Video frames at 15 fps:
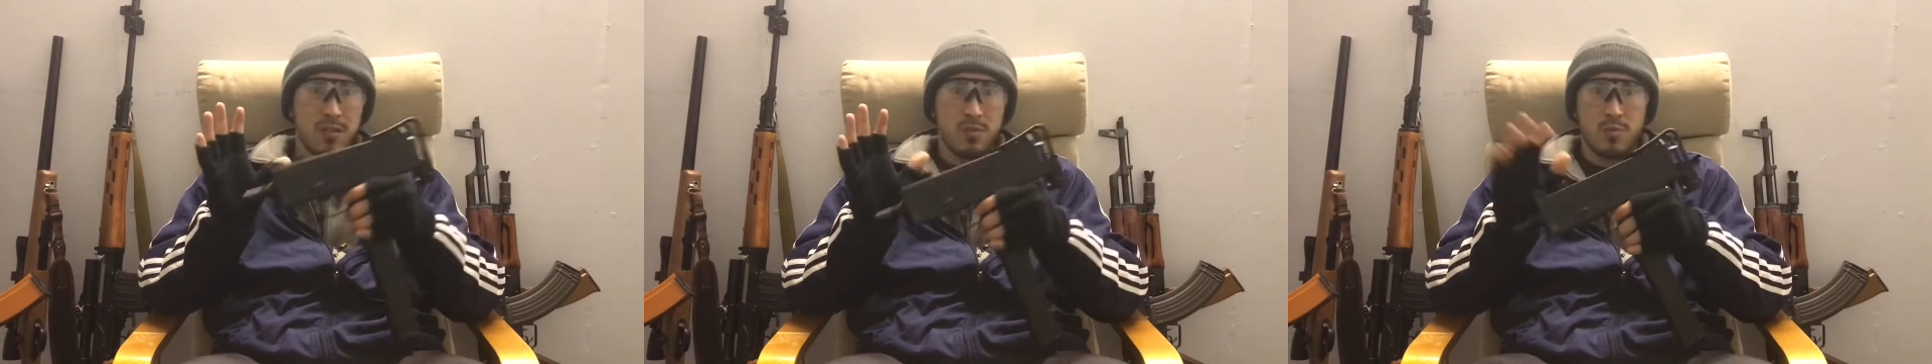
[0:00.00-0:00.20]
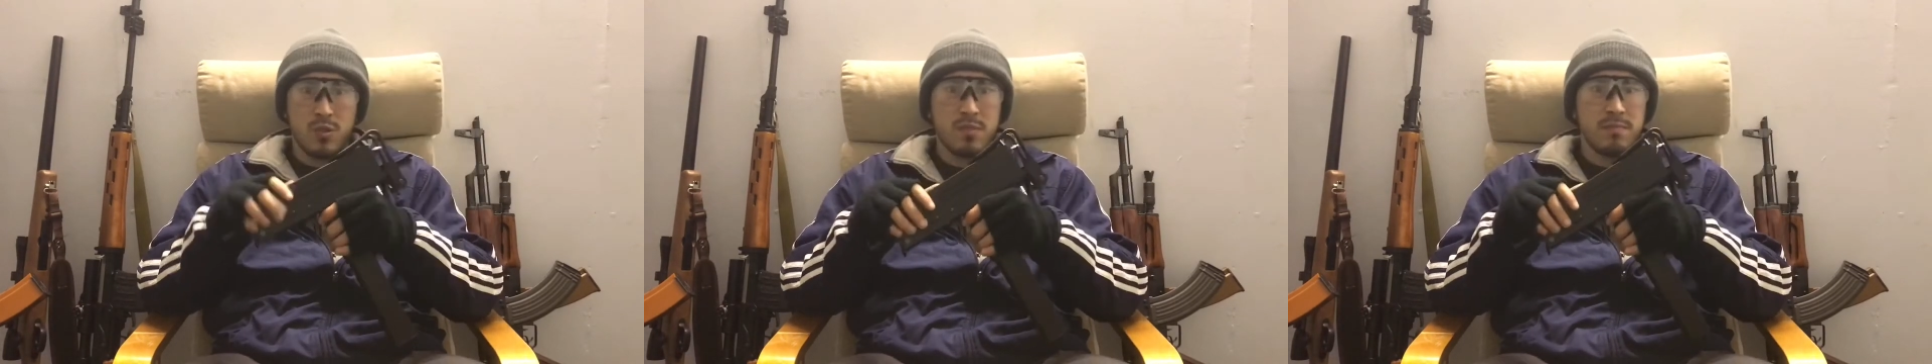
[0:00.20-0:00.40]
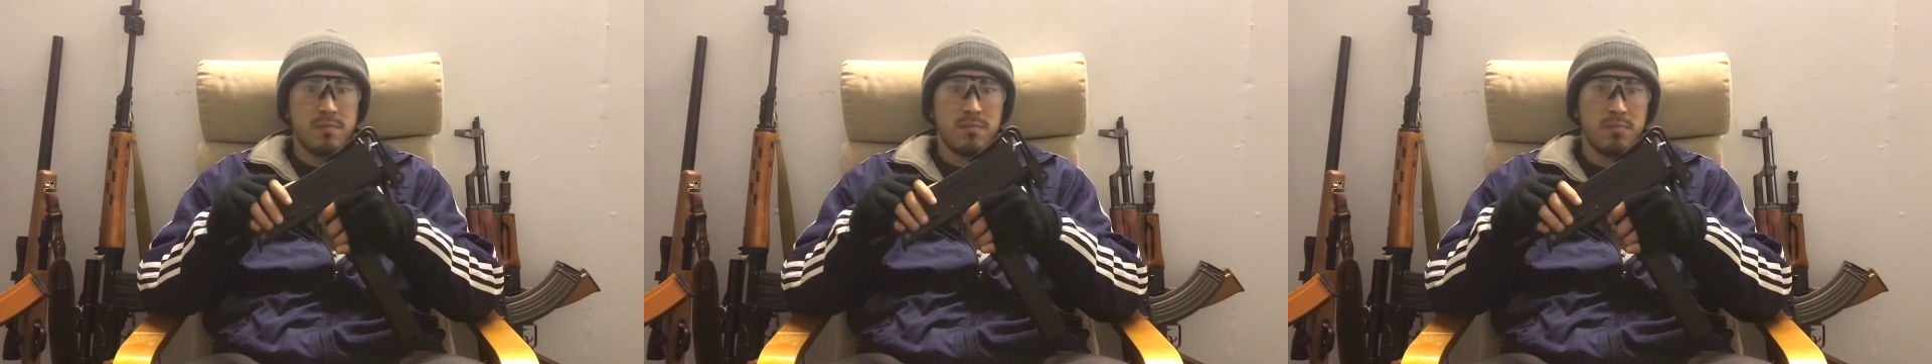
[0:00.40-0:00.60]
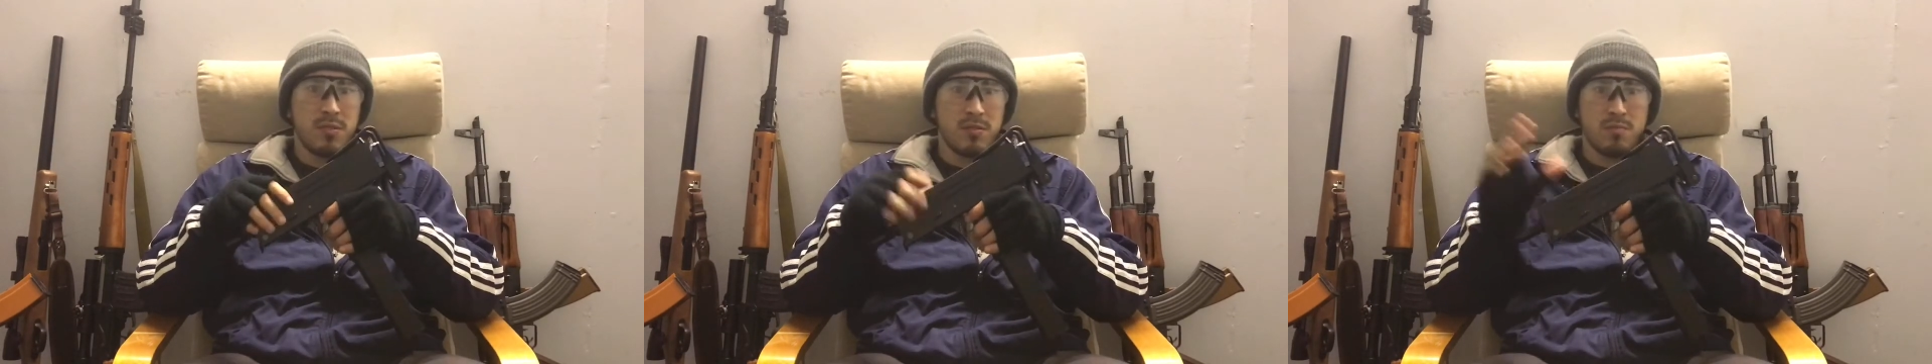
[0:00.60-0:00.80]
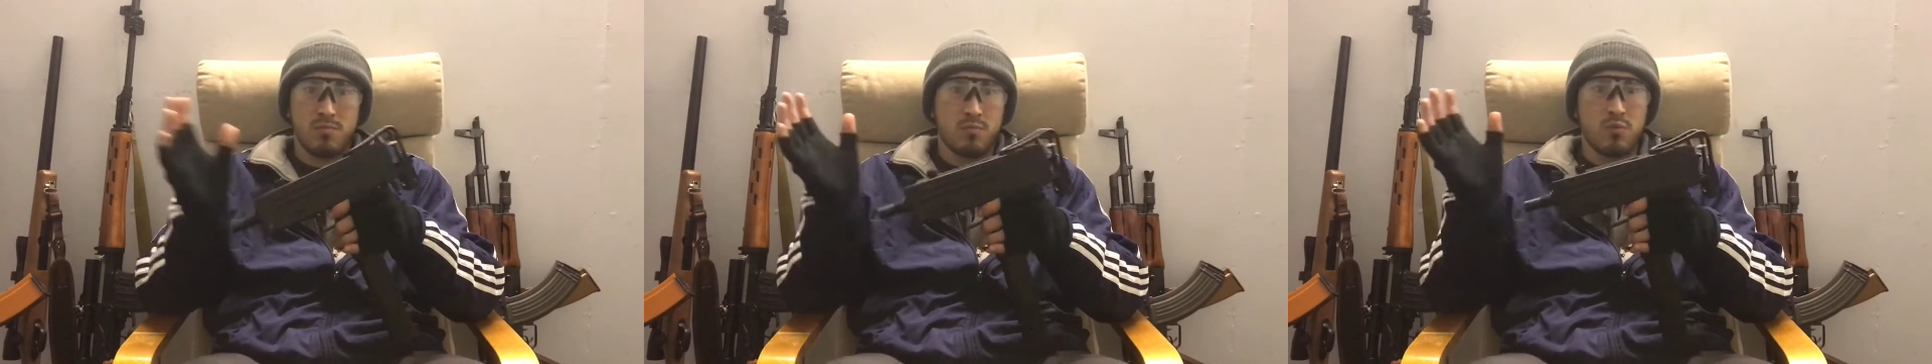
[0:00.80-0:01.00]
one,
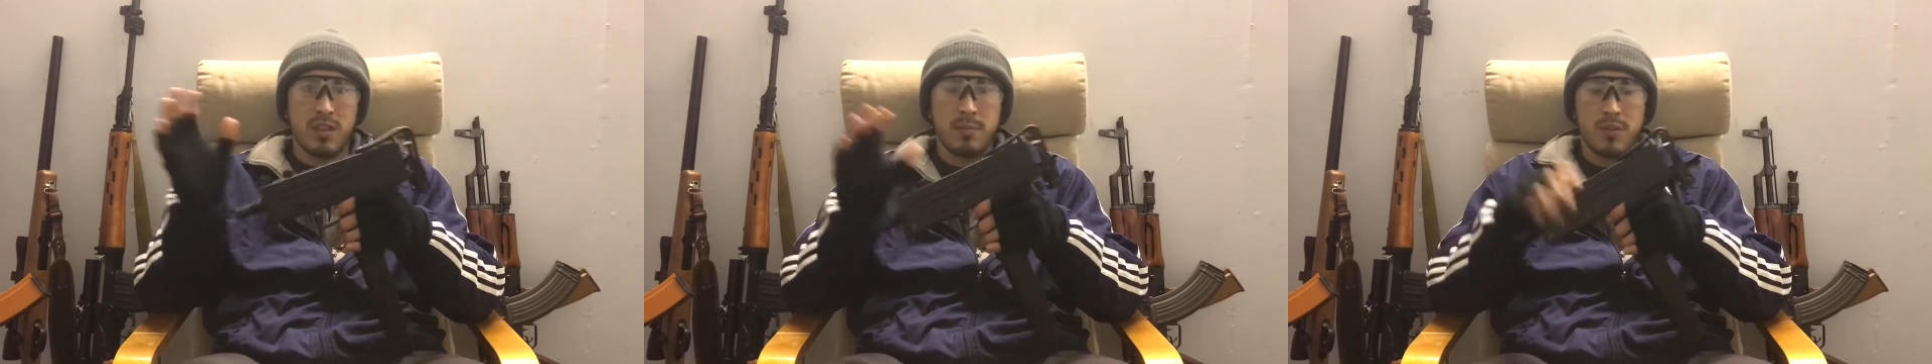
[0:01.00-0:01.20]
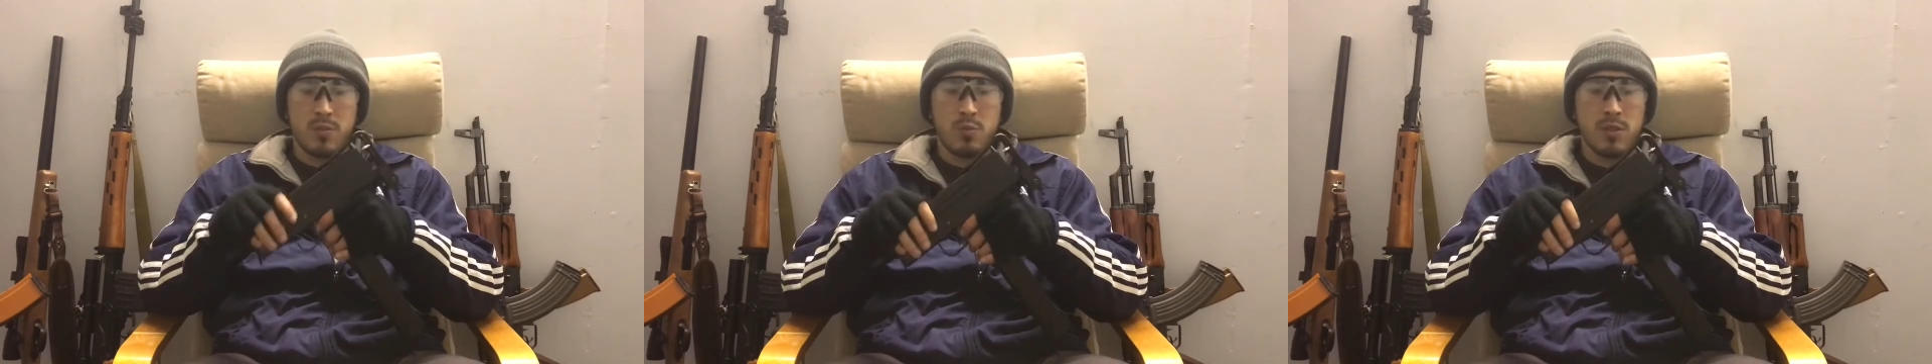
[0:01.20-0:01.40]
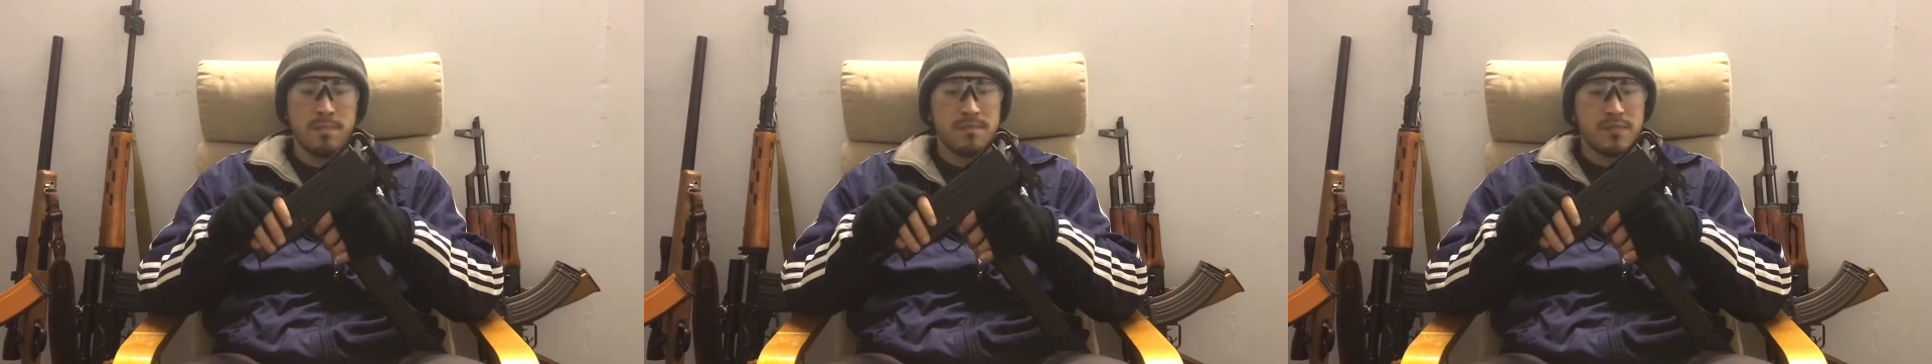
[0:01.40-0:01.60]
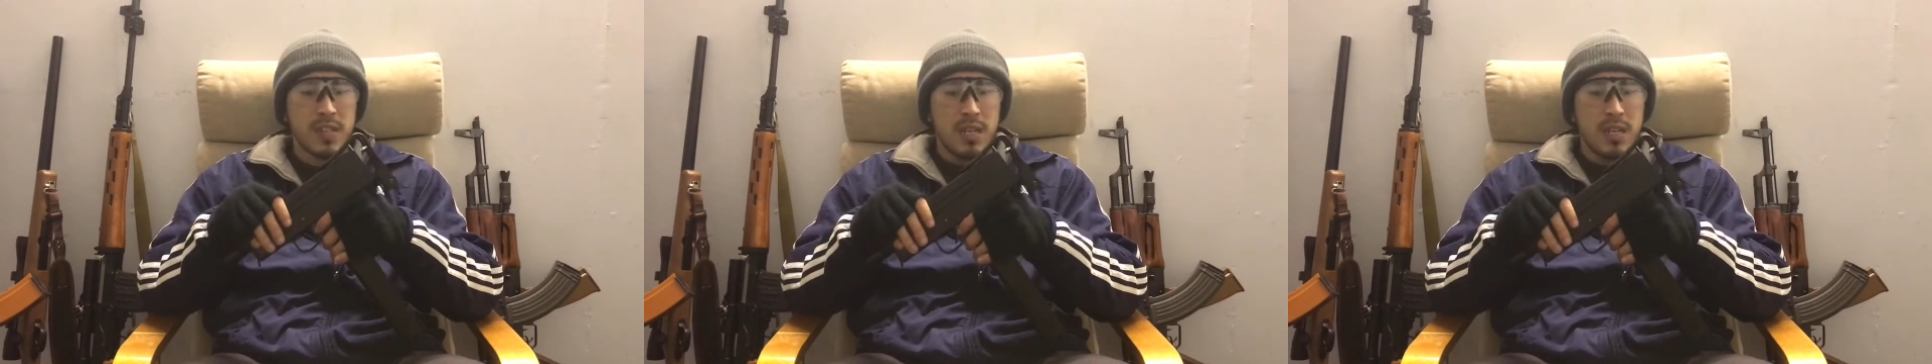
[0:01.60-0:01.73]
but whatever you want.